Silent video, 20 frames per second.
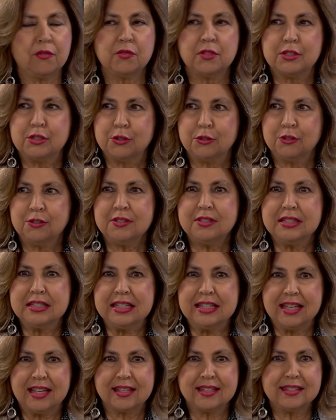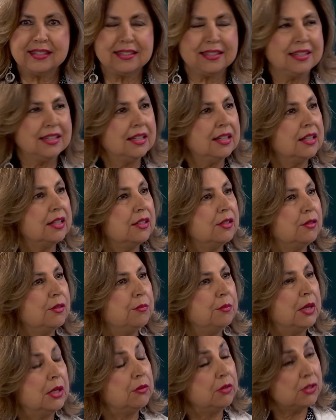visitors and guests
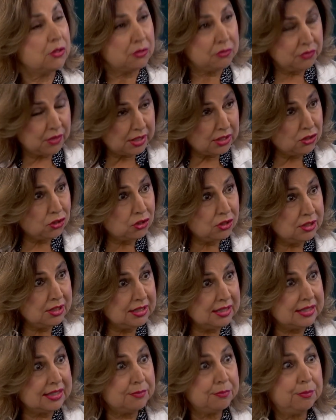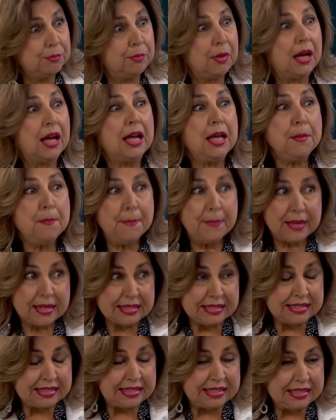make reservations right, by
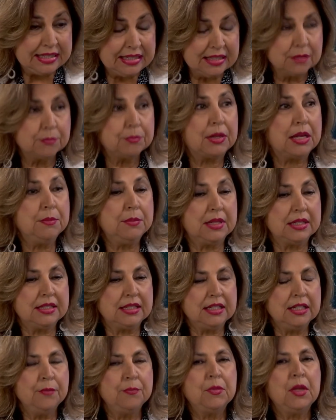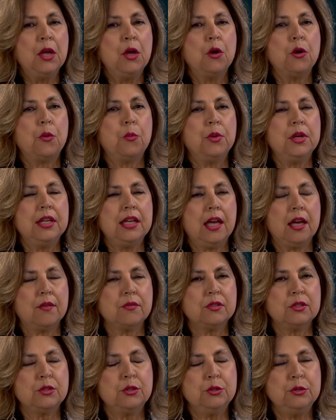Monday. By Monday, yeah. we
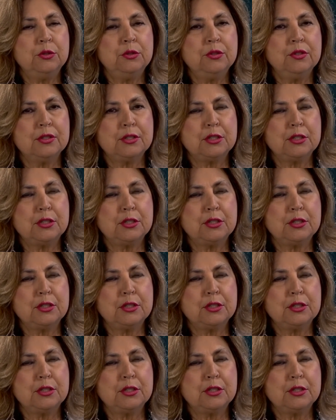have two